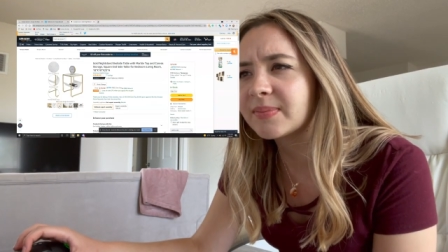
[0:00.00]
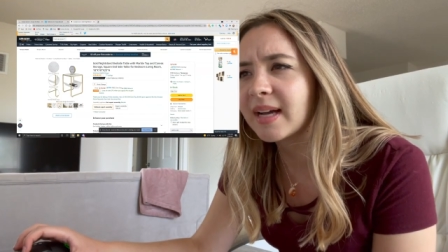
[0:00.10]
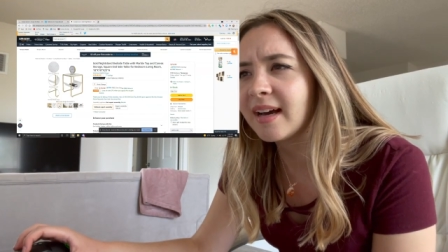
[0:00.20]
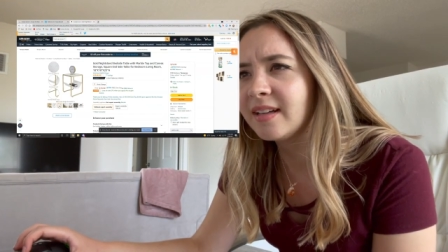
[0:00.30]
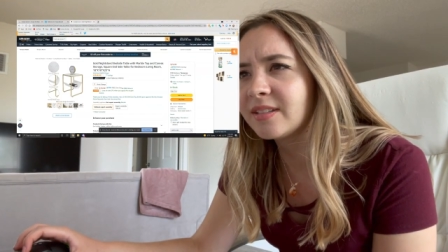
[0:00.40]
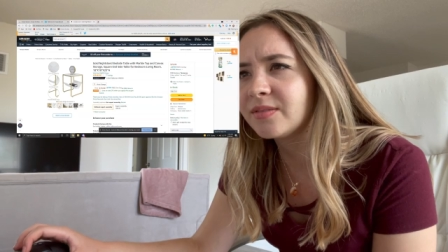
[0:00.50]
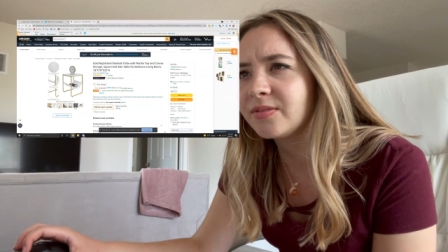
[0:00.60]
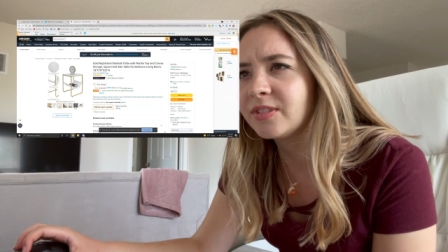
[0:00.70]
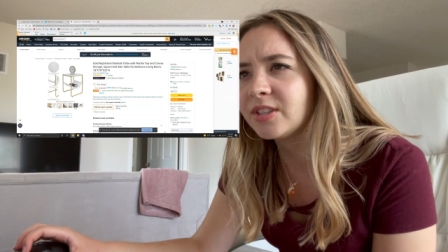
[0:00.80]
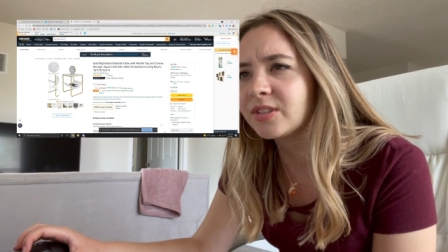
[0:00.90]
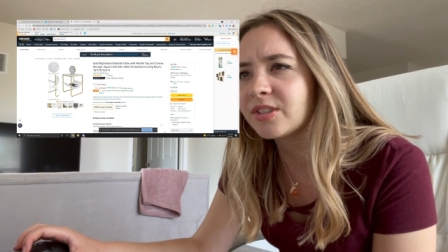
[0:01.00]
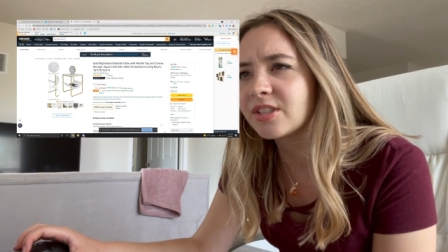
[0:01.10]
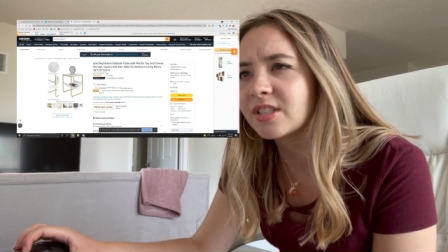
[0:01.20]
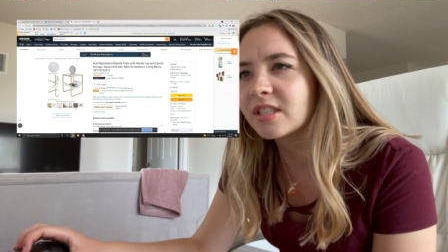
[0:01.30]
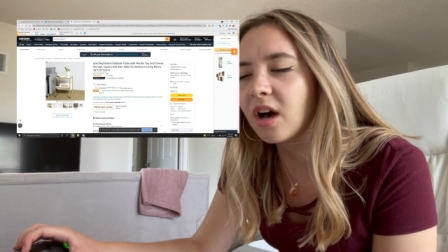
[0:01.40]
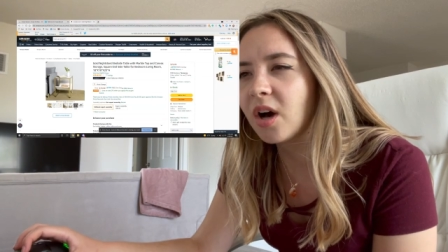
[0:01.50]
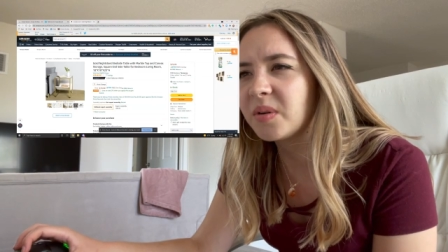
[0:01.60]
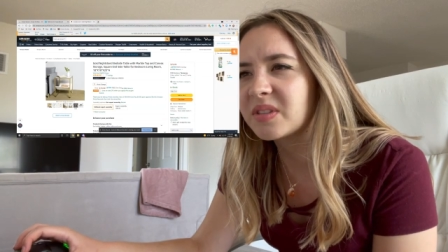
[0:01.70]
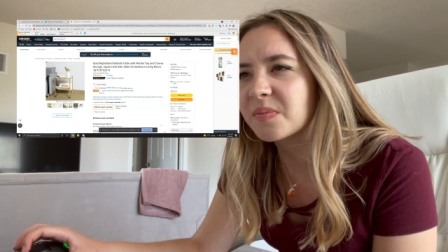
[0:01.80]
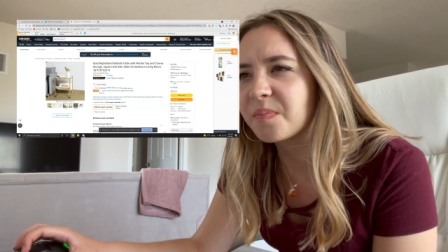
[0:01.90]
I'm kind of confused.
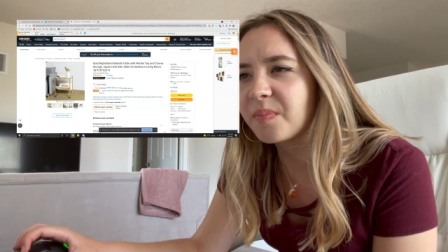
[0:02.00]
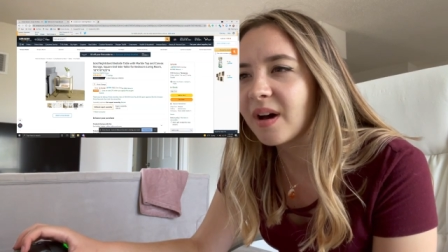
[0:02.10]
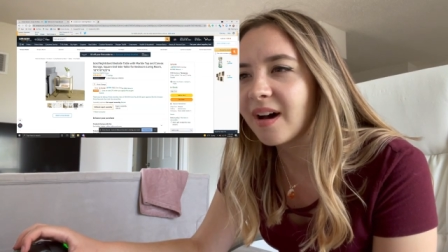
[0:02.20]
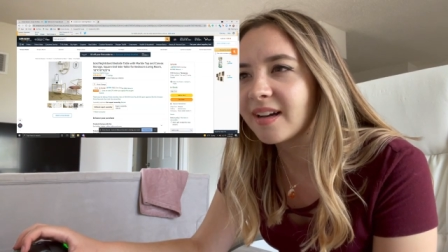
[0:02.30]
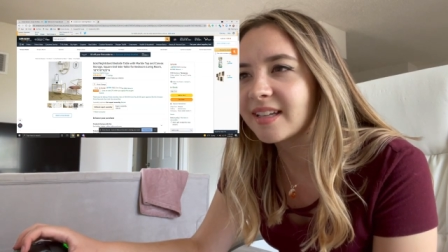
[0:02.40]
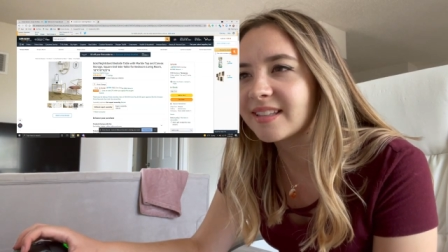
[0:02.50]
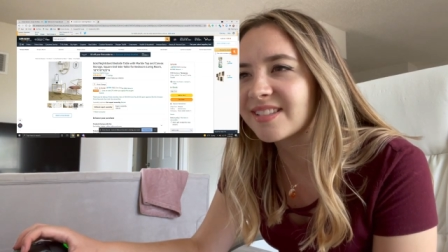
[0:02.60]
Oh, it's a pocket.